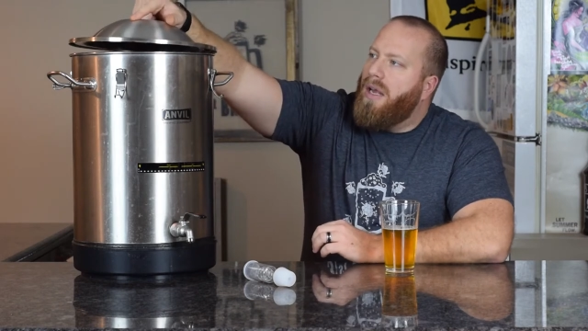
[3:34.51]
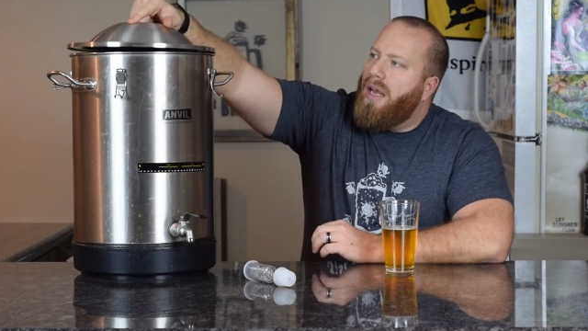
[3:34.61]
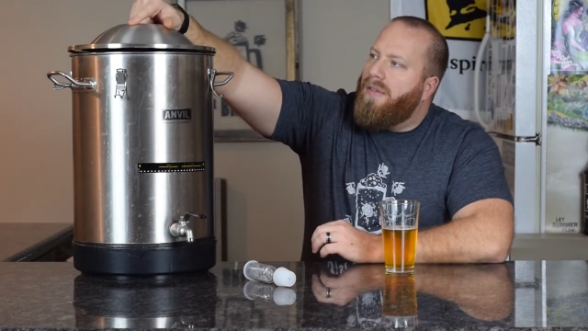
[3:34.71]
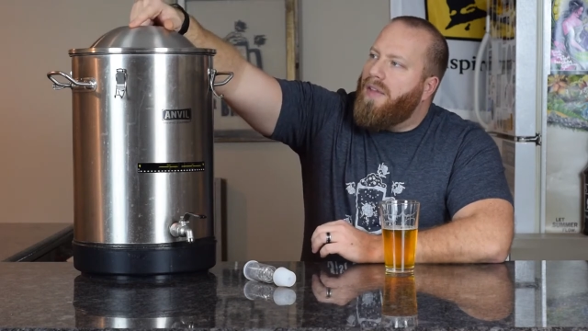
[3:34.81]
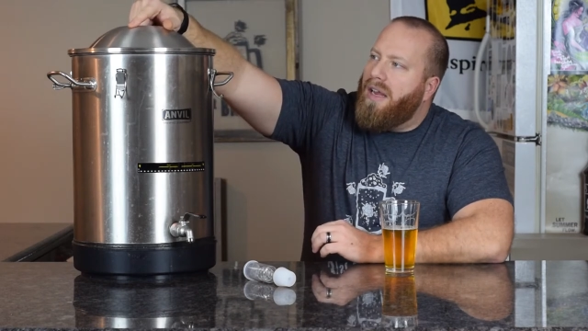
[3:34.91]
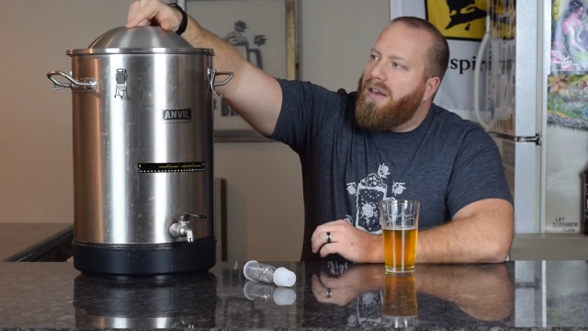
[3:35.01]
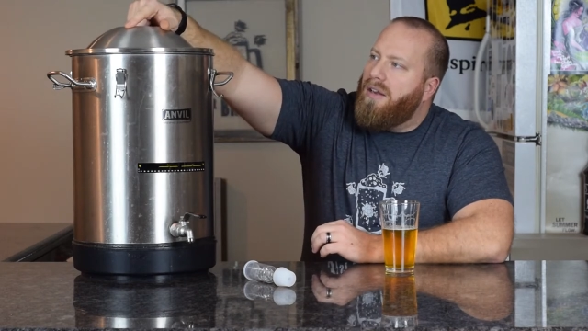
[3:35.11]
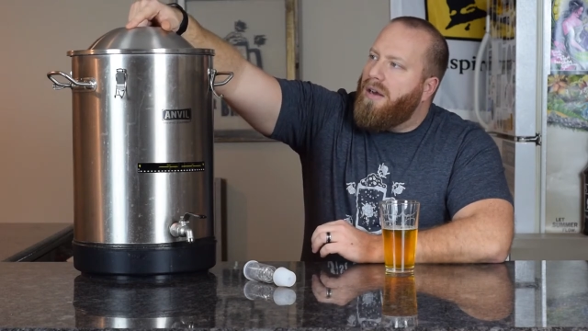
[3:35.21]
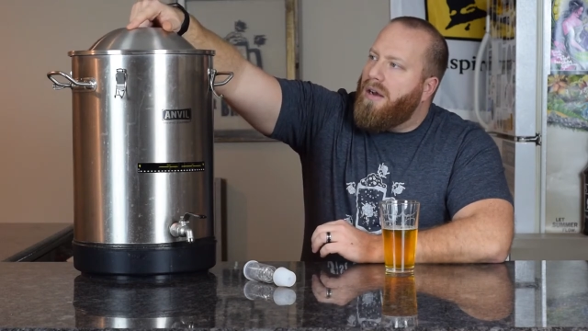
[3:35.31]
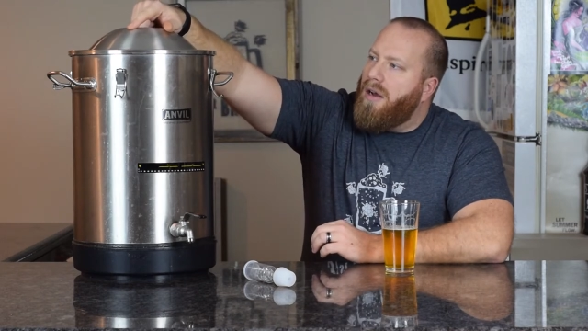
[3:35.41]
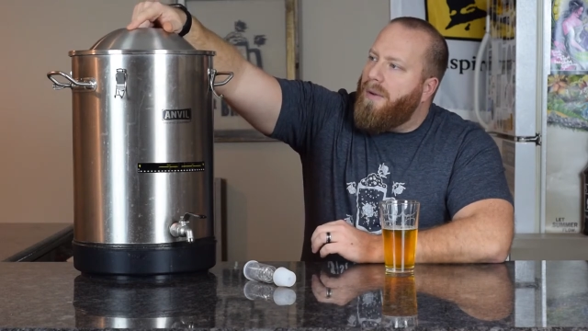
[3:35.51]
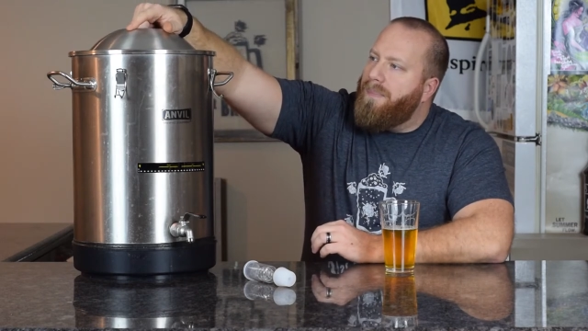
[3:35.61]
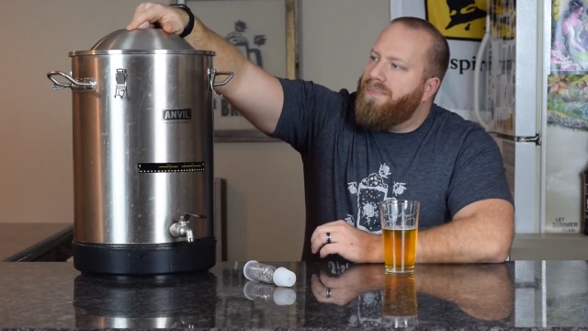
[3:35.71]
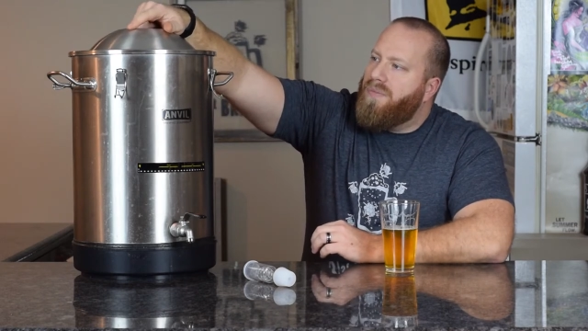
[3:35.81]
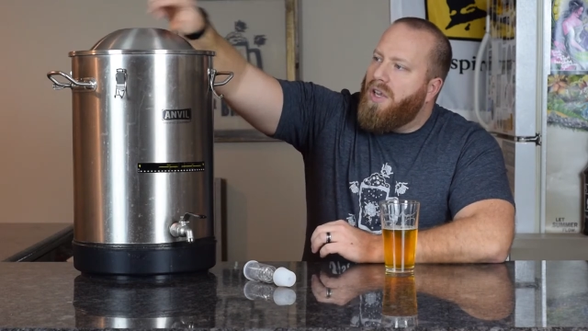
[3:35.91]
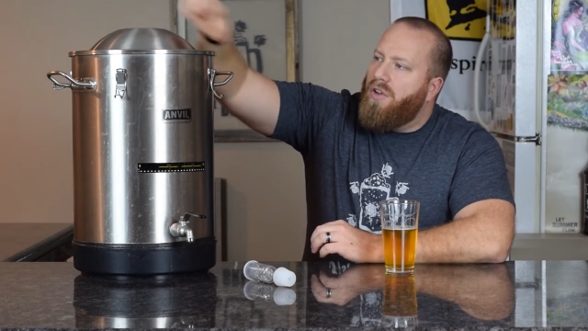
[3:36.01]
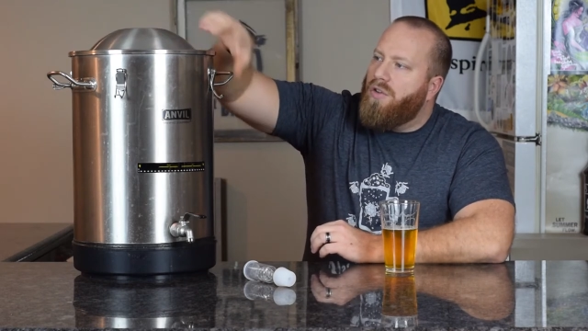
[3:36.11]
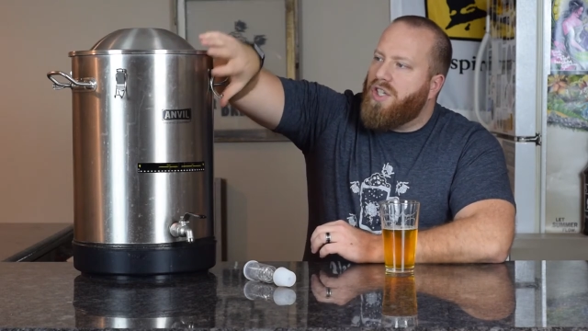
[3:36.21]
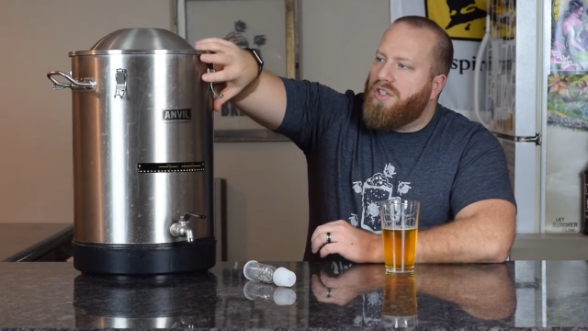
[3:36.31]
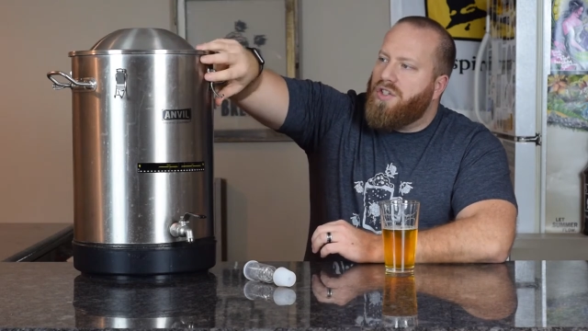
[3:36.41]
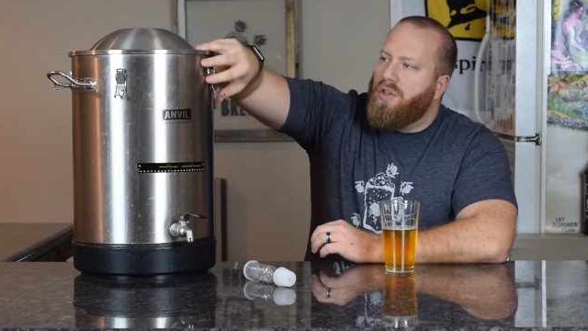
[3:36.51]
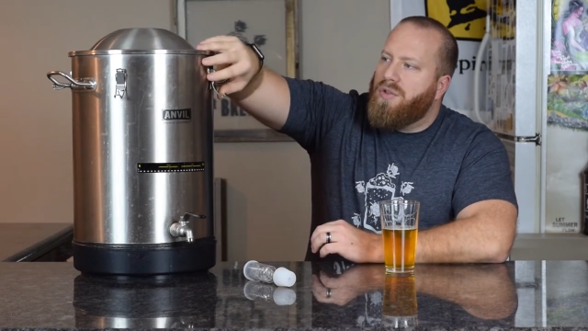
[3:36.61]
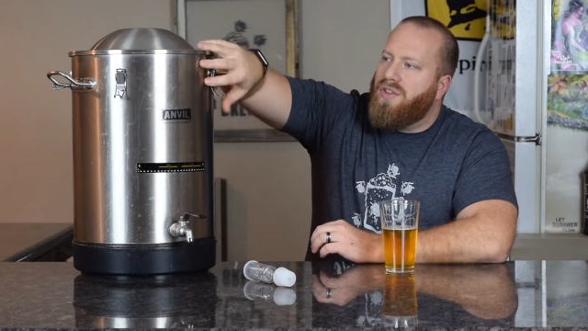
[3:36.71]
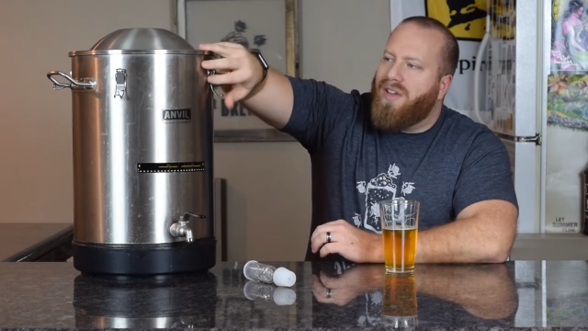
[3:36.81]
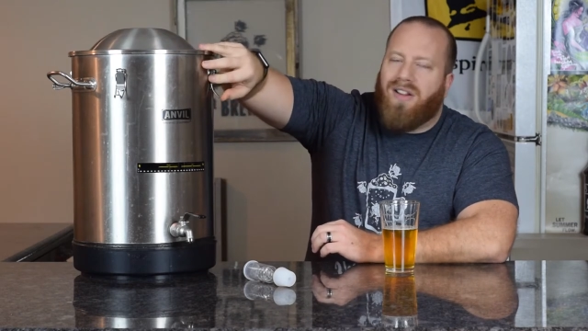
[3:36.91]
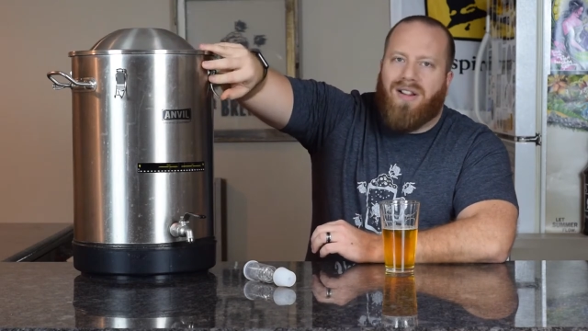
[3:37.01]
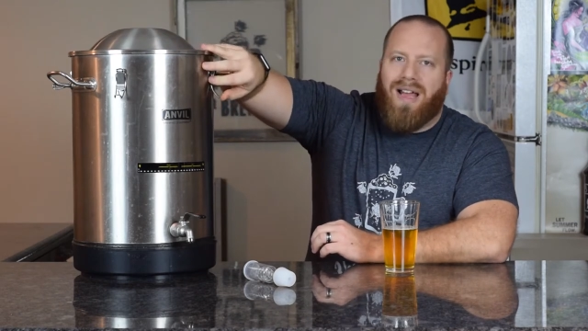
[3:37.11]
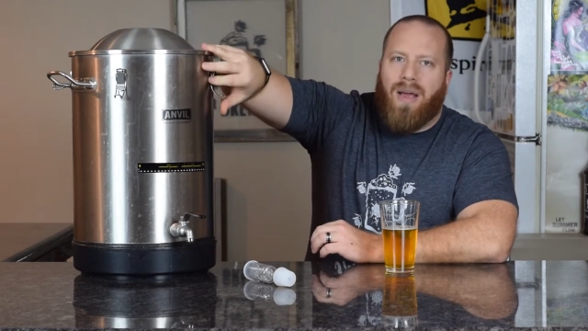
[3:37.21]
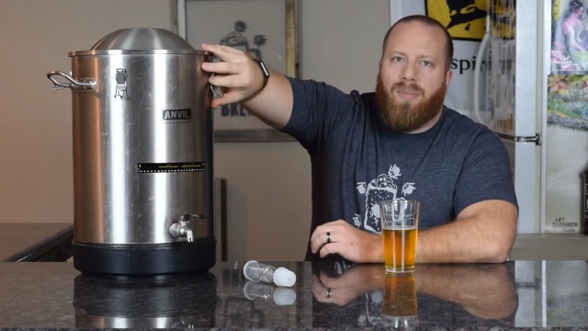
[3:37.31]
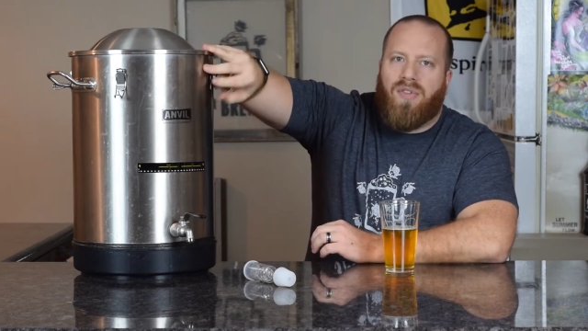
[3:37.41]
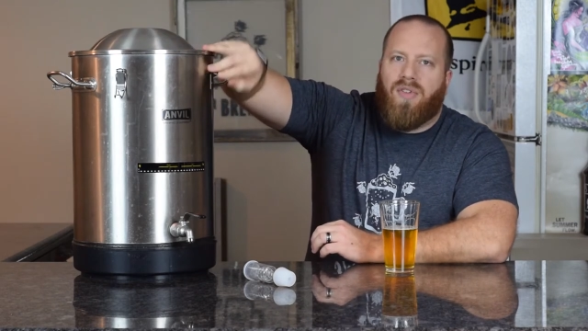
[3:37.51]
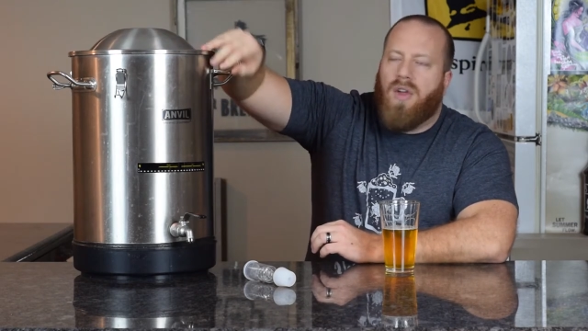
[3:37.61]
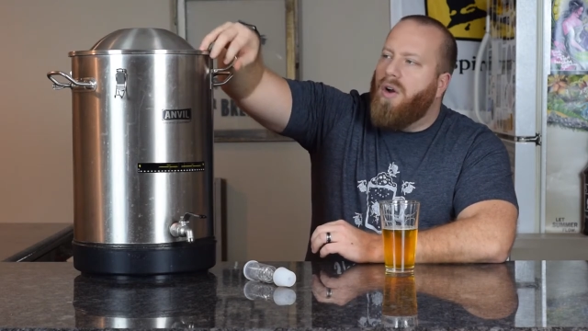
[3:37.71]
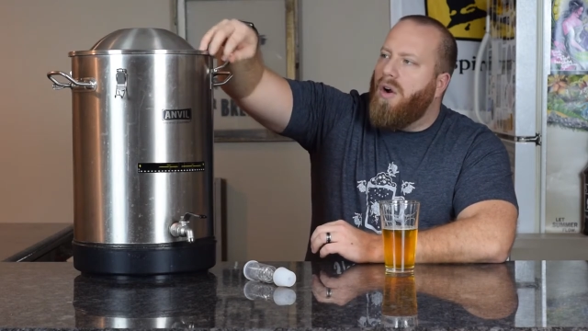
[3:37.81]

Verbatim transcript: And then um, you just use the clamps